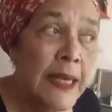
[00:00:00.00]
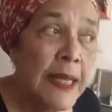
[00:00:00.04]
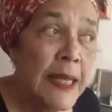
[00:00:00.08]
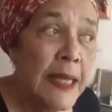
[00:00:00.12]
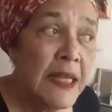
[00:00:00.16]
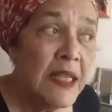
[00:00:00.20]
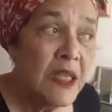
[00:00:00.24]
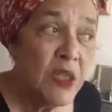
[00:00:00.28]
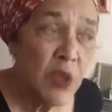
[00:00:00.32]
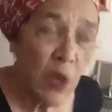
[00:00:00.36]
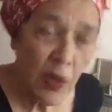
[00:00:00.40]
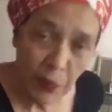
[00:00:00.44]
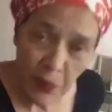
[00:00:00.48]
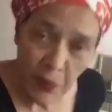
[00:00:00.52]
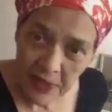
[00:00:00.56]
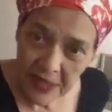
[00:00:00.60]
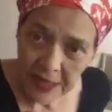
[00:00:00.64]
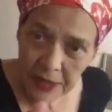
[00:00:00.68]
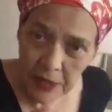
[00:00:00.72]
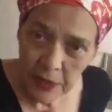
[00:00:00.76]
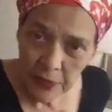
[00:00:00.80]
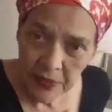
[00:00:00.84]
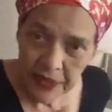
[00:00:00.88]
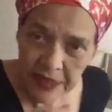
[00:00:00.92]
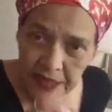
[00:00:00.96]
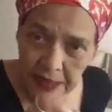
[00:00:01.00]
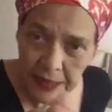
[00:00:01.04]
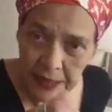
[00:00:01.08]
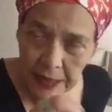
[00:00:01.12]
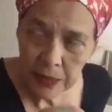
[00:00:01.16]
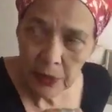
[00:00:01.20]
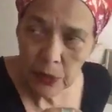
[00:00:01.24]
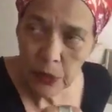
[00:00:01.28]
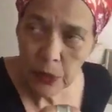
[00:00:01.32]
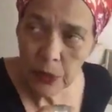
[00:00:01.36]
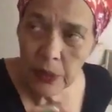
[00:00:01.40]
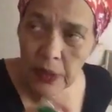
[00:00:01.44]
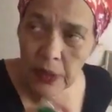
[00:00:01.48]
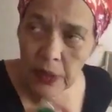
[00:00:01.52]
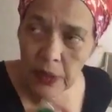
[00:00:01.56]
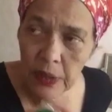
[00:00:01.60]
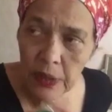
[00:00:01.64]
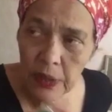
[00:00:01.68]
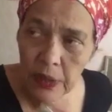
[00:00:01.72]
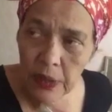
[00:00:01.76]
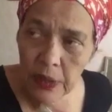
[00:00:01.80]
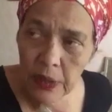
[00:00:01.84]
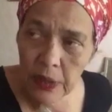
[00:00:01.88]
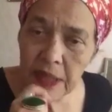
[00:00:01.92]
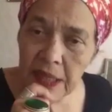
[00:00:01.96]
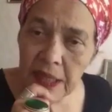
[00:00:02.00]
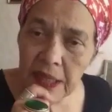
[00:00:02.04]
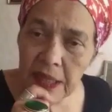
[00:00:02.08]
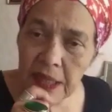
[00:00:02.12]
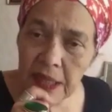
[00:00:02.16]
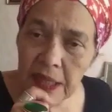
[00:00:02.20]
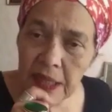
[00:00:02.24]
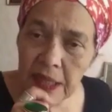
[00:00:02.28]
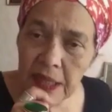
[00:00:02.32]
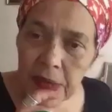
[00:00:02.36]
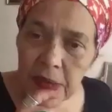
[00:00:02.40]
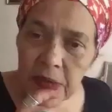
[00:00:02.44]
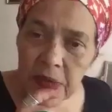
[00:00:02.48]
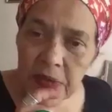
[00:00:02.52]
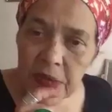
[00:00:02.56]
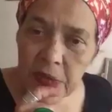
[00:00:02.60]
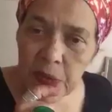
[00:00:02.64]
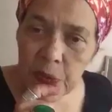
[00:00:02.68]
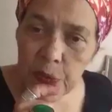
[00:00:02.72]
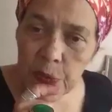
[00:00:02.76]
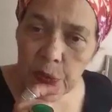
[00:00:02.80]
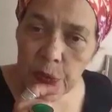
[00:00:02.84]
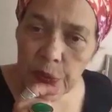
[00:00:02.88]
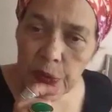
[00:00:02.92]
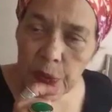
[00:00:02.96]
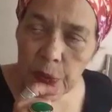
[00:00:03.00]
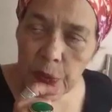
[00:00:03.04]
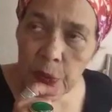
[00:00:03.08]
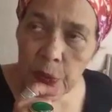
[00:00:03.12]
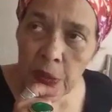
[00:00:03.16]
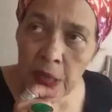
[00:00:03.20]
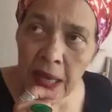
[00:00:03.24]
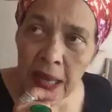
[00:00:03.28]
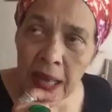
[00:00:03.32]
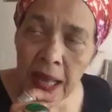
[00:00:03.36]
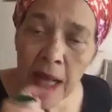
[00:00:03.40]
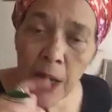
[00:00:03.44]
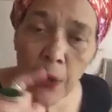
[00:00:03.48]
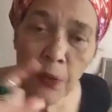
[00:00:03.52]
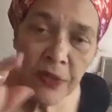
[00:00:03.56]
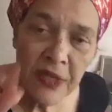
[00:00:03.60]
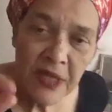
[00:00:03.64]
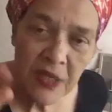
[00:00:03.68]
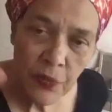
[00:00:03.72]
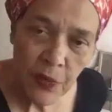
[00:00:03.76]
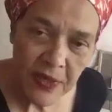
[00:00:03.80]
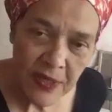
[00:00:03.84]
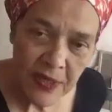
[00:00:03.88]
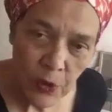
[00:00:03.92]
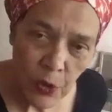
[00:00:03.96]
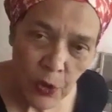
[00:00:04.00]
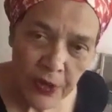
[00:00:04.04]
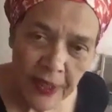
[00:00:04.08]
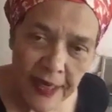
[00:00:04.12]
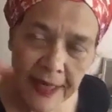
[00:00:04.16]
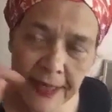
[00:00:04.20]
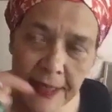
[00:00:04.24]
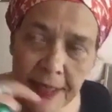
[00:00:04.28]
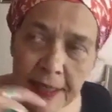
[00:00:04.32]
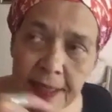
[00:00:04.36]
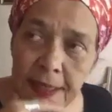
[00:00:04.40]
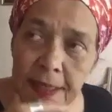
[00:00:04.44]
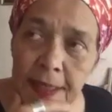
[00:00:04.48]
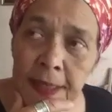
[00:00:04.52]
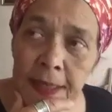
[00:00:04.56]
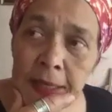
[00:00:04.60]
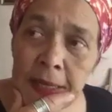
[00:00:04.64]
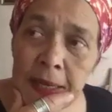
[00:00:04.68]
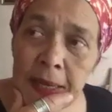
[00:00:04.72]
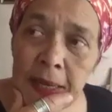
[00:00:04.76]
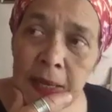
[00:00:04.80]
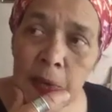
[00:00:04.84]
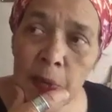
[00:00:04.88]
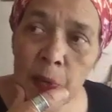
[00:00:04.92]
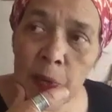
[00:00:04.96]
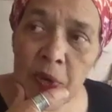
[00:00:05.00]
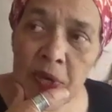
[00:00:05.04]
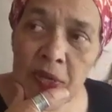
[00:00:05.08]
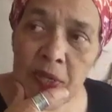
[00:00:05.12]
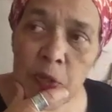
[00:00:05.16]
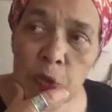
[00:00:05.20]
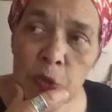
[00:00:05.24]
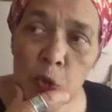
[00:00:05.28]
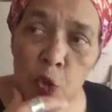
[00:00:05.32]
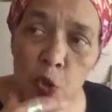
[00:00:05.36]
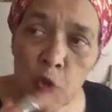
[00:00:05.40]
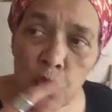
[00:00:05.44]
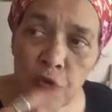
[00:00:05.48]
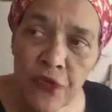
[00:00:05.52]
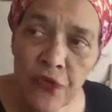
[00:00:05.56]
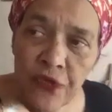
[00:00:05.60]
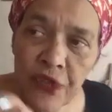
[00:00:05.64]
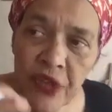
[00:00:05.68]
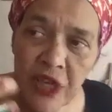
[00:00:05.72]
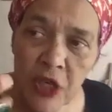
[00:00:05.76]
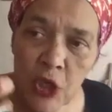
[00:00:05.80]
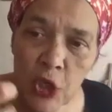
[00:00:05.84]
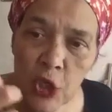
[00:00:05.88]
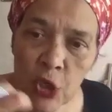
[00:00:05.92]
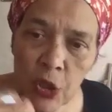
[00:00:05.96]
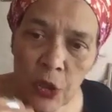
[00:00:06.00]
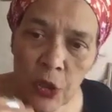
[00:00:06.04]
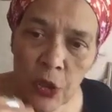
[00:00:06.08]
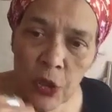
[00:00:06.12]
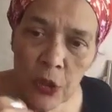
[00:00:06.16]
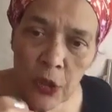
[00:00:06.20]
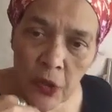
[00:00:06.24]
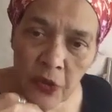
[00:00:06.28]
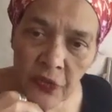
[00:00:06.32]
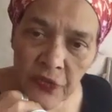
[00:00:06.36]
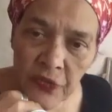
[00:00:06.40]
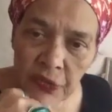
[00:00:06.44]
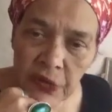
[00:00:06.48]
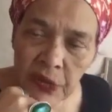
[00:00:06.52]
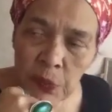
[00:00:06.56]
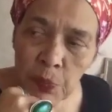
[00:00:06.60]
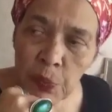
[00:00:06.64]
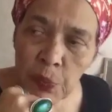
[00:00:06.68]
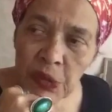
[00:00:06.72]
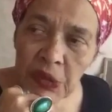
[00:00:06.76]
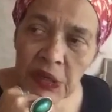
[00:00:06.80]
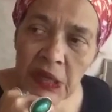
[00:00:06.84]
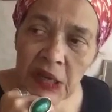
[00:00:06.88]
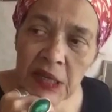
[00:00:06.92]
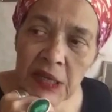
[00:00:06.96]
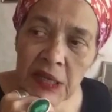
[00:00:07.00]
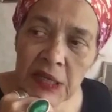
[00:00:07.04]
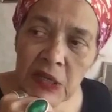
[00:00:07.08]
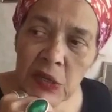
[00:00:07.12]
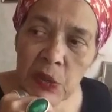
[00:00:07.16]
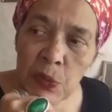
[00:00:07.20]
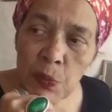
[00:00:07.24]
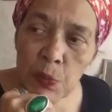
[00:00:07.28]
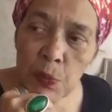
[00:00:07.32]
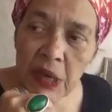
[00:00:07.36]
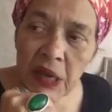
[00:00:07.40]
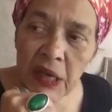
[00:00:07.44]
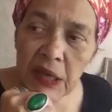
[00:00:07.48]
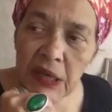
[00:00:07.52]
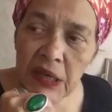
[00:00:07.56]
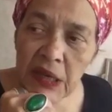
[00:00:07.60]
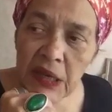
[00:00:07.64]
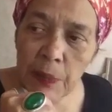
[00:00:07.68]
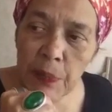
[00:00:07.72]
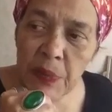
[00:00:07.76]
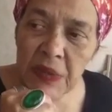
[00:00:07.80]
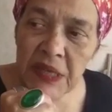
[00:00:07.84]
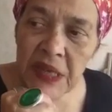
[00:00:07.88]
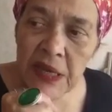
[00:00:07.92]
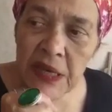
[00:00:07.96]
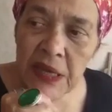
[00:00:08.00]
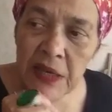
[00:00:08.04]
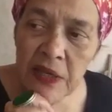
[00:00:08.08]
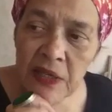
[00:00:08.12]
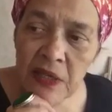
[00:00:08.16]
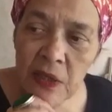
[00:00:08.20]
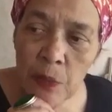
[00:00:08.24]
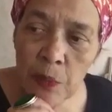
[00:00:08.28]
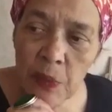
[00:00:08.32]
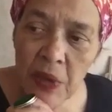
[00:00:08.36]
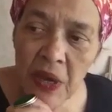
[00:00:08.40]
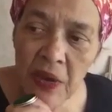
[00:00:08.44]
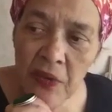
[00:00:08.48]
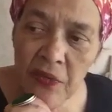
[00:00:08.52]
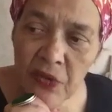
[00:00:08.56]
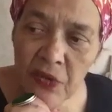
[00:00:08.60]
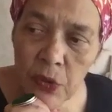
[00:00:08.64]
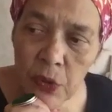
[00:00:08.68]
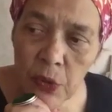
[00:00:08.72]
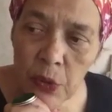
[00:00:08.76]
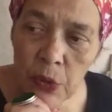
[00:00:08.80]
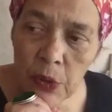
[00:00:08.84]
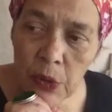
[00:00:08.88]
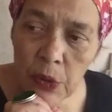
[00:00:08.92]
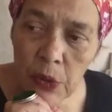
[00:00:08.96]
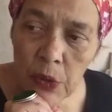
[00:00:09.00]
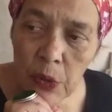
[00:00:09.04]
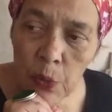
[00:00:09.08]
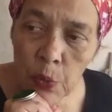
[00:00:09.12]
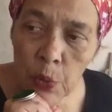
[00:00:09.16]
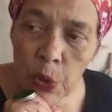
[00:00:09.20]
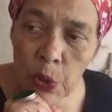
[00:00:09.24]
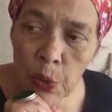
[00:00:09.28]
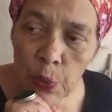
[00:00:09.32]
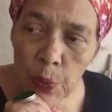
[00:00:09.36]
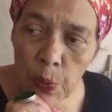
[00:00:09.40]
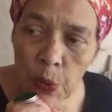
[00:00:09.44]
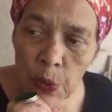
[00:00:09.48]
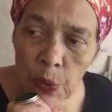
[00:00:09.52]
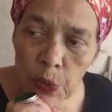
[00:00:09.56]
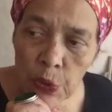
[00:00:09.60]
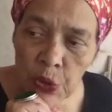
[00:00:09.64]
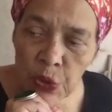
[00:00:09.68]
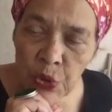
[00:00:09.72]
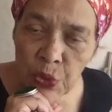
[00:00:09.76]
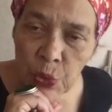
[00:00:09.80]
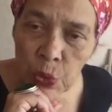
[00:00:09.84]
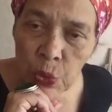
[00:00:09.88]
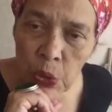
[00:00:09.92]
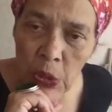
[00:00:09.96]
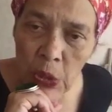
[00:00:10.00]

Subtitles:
So I was interested in that, and also how this was connected with the new vision of imperialism and capitalism after World War II,